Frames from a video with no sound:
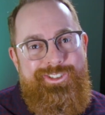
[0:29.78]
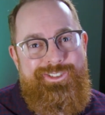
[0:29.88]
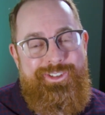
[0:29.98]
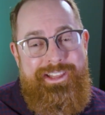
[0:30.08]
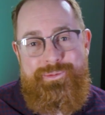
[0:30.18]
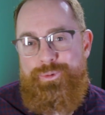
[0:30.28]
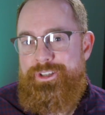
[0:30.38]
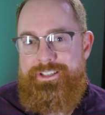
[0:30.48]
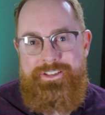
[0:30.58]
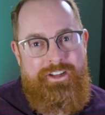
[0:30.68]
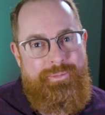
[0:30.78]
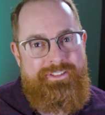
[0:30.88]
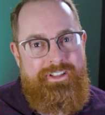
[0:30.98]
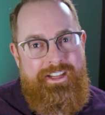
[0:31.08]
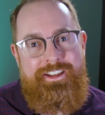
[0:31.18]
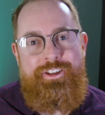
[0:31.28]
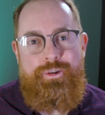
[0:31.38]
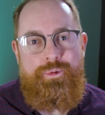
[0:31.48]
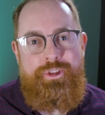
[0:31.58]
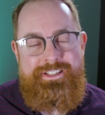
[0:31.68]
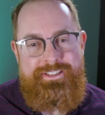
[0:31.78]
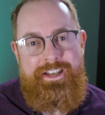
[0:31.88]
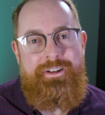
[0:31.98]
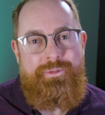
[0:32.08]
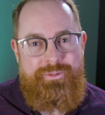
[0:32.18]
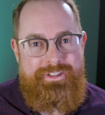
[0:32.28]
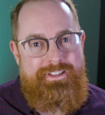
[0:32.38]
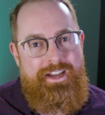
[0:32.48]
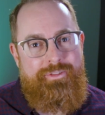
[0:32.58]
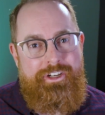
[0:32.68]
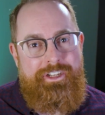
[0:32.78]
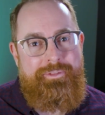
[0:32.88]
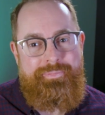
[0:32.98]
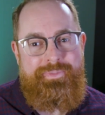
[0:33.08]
So that's what we're going to talk about today. Really excited. Let's dive right in.